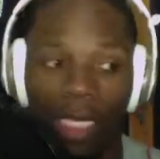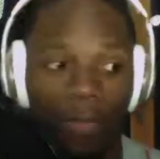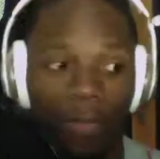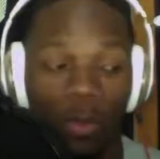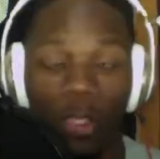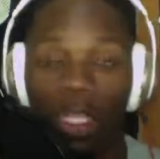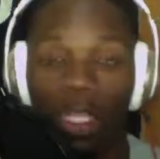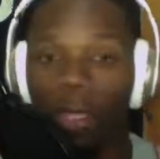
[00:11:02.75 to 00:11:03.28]
And
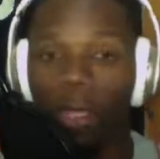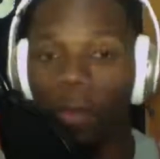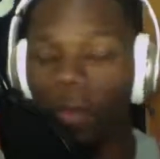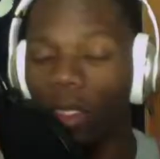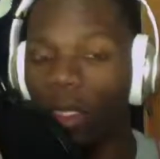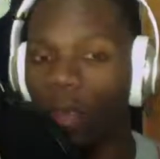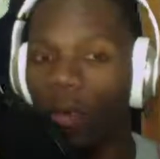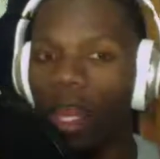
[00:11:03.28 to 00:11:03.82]
if you get up and
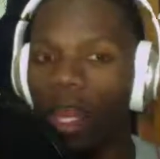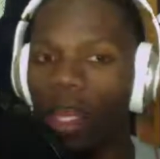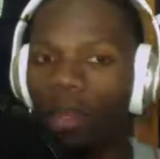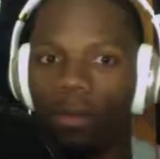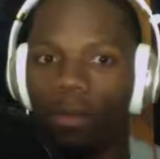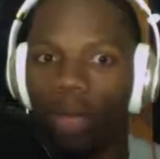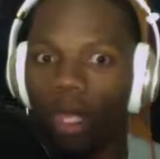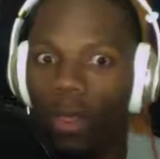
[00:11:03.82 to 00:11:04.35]
look
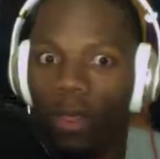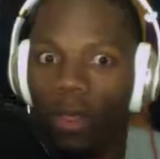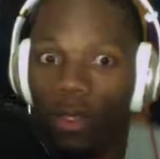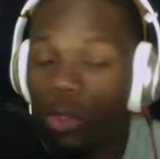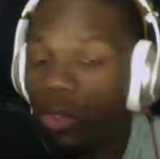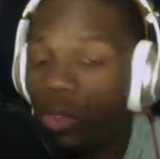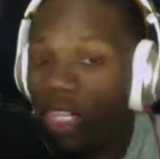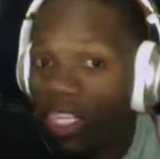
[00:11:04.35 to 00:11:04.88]
around,
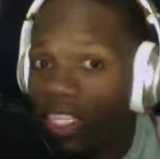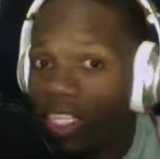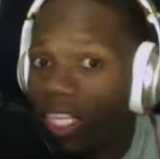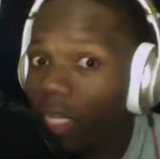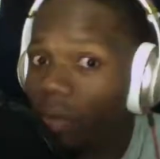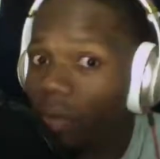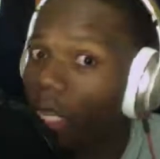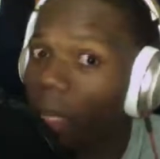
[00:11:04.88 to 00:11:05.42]
you just
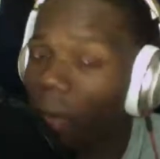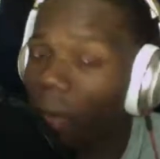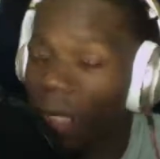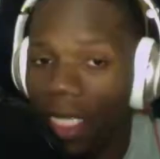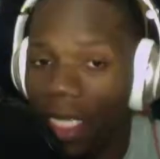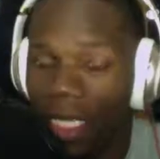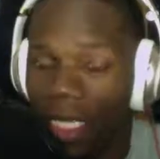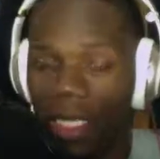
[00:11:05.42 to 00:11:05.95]
see him
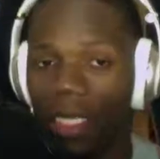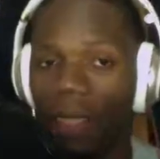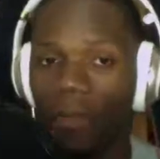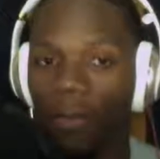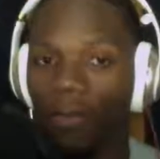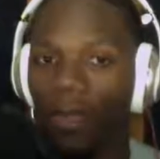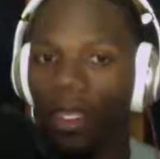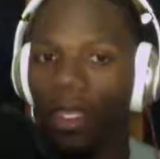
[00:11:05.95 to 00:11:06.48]
coming in.
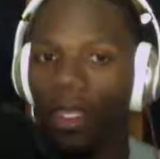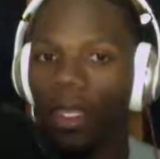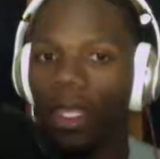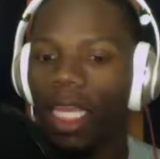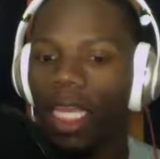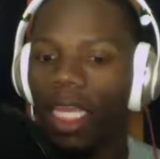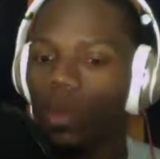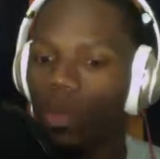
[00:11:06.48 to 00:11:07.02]

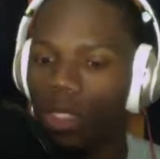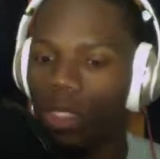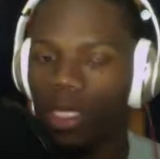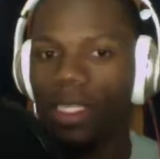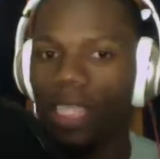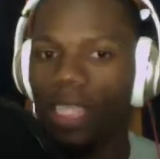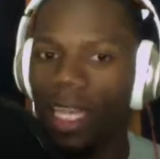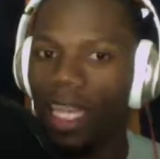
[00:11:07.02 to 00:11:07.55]
And it was the
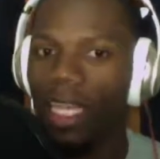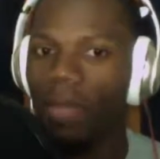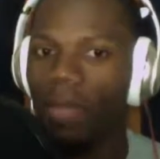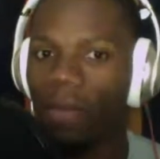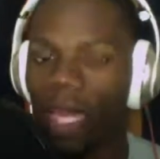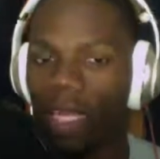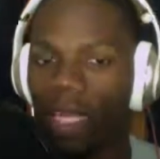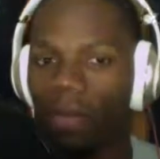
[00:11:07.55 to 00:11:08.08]

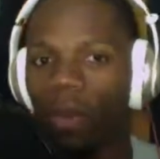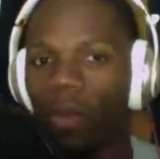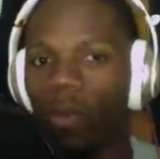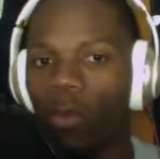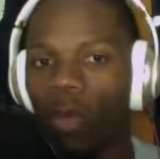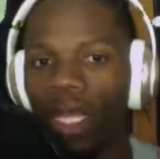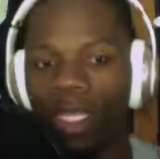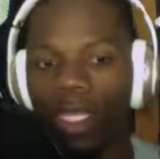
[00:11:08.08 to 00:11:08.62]
same kind of
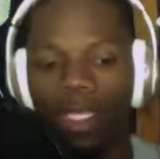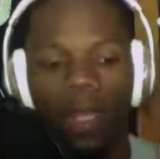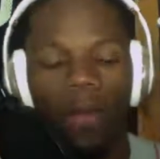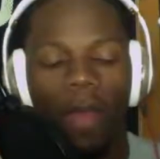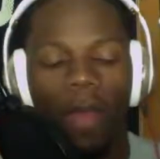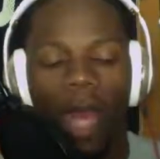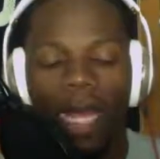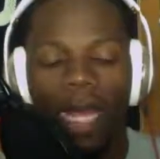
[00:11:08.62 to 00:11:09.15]
both ways.
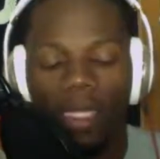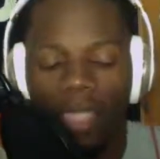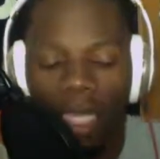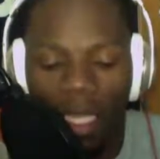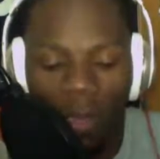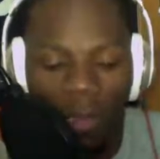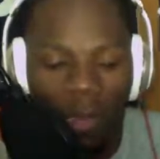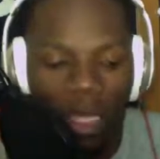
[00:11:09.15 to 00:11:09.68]
I'll
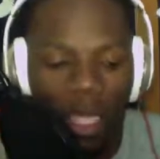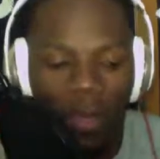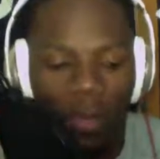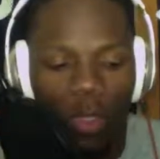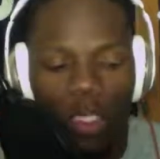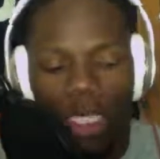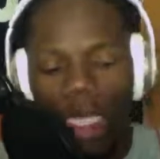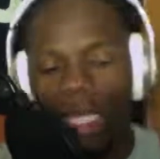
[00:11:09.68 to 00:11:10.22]
take a play
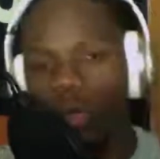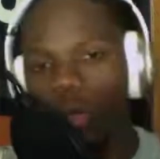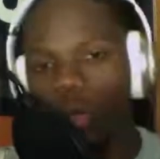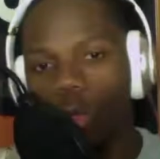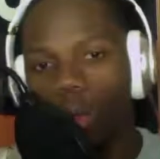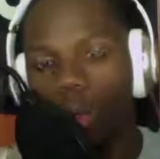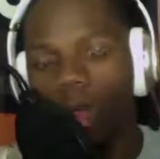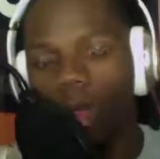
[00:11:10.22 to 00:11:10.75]
when they
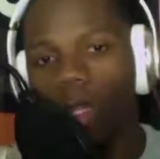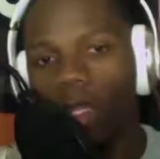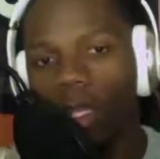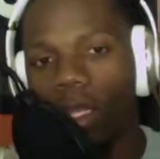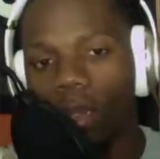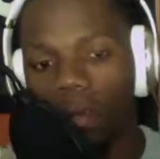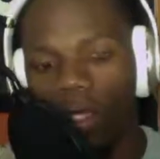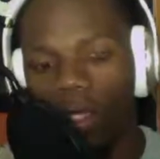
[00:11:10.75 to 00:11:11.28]
threw the
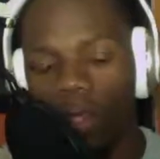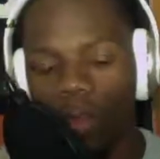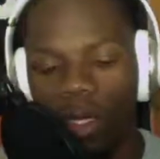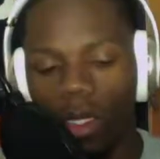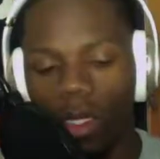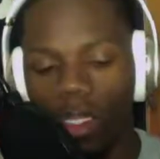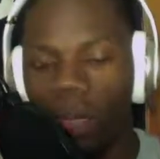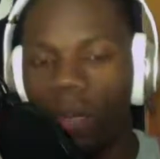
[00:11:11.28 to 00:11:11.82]
ball up
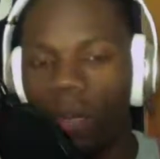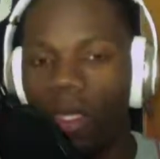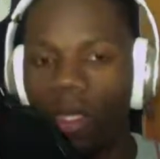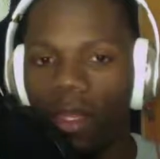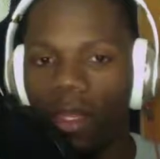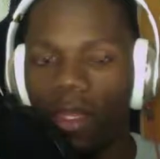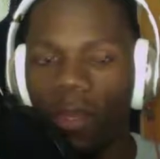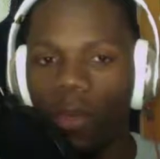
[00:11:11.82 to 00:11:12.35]
to
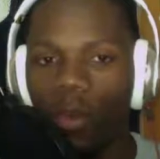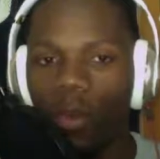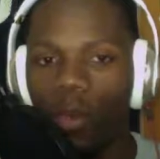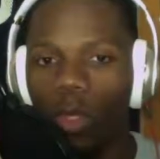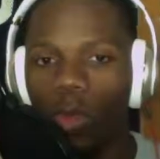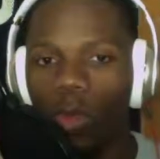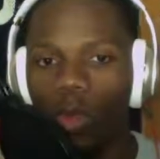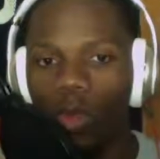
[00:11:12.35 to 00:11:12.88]
Smith
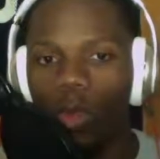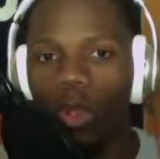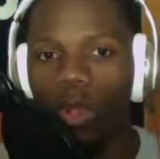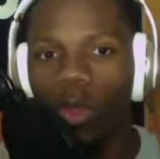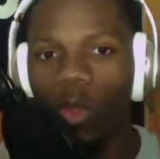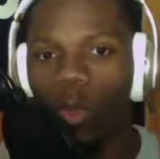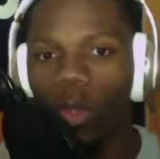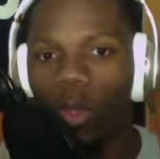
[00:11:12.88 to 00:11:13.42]
when it was
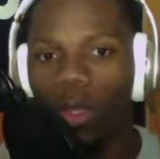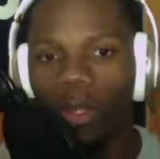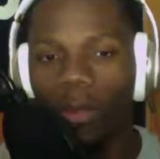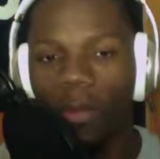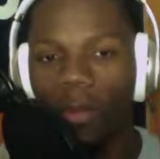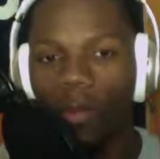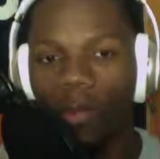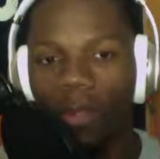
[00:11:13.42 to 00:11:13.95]

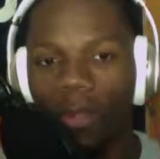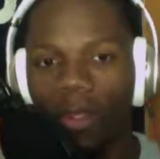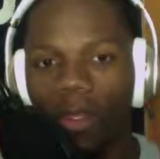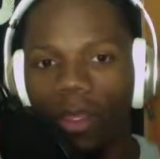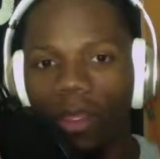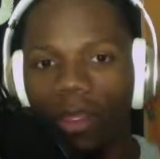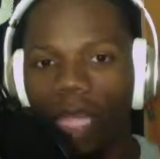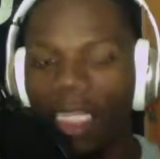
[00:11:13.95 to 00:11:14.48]
one-on-one.
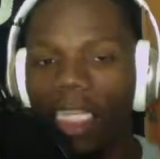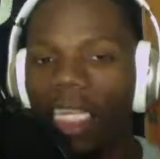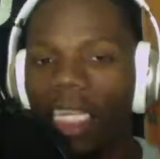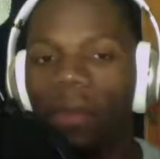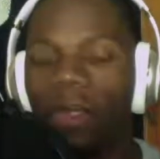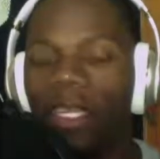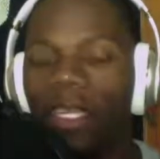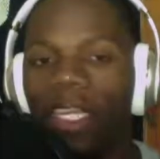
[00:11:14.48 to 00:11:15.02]
Like the
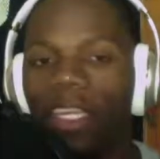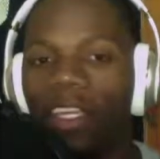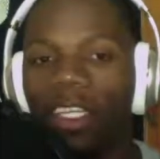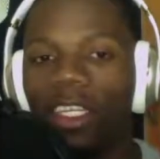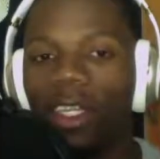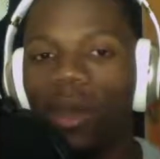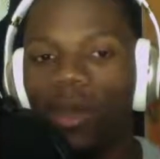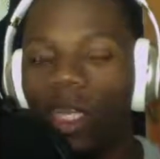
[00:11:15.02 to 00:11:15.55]
defense
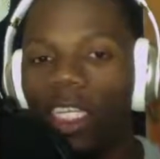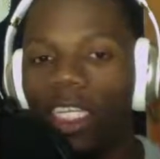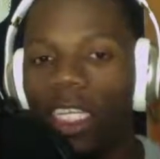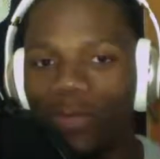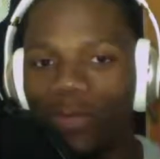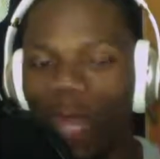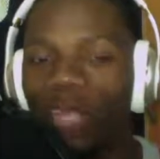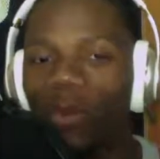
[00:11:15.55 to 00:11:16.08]

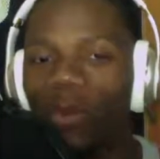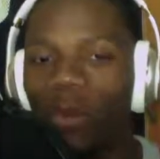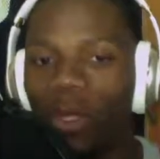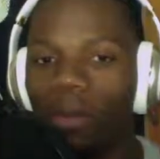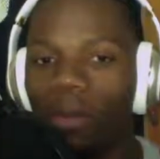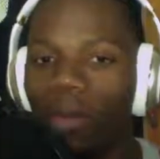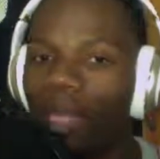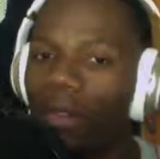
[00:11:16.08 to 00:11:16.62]
fighting with him.